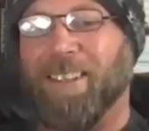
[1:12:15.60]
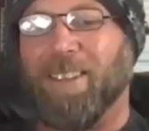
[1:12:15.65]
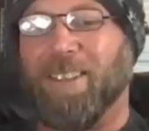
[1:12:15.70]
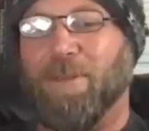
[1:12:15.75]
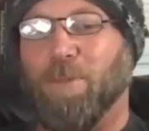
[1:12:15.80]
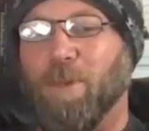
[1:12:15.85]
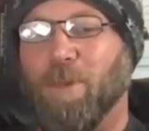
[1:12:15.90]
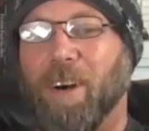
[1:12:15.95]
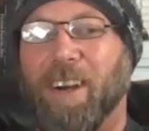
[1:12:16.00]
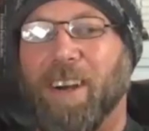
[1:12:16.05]

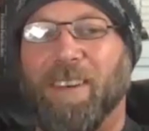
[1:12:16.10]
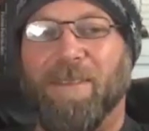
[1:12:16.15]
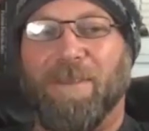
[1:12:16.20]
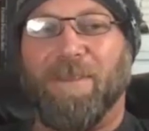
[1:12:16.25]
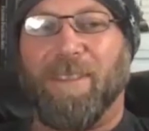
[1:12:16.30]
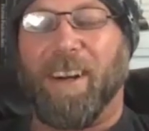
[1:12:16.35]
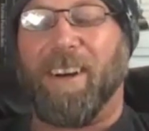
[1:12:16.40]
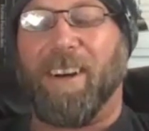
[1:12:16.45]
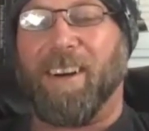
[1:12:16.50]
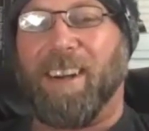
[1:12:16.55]
one
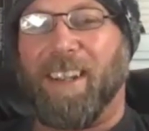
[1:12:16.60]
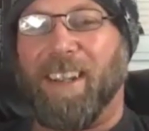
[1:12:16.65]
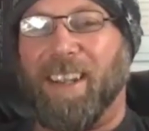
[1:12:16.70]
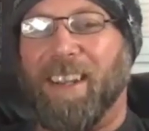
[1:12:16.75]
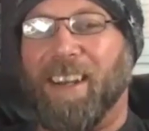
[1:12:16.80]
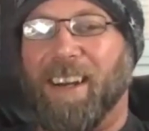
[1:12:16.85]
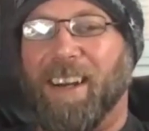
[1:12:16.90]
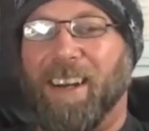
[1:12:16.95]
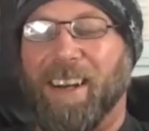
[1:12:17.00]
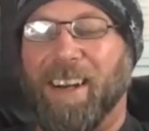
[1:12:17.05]

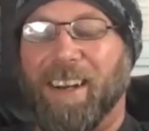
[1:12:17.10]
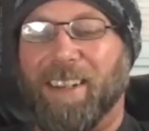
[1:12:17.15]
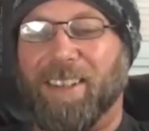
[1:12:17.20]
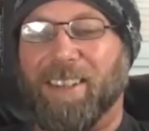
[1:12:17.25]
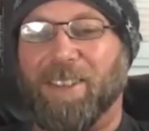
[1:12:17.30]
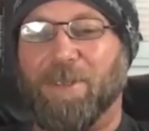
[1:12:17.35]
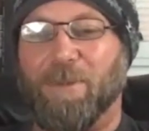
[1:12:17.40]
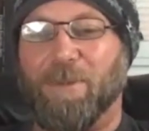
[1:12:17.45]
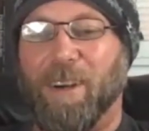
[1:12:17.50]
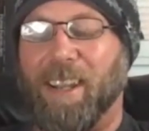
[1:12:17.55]

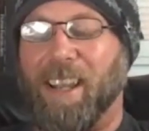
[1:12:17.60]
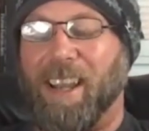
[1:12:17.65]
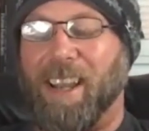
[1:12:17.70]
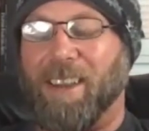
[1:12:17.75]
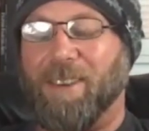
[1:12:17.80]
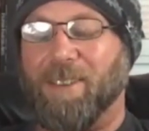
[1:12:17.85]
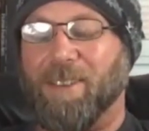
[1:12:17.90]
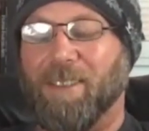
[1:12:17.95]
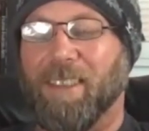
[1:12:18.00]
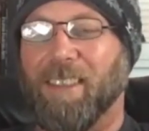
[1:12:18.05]

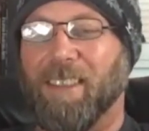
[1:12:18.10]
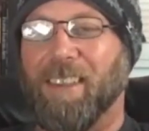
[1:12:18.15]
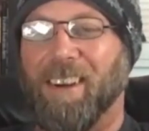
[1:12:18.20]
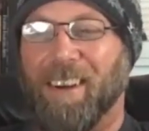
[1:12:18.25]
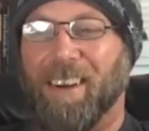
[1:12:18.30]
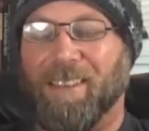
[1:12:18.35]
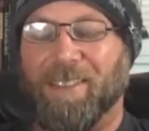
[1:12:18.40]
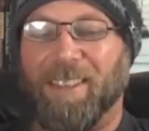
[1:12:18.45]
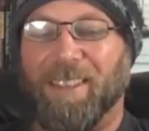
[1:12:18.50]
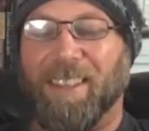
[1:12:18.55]
guy who
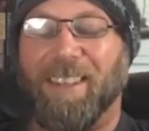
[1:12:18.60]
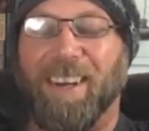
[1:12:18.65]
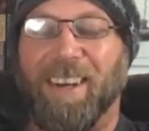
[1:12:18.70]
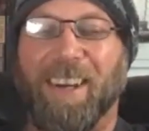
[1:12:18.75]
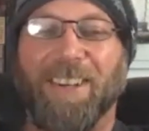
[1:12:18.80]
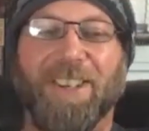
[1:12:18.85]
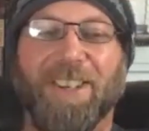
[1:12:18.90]
loves to talk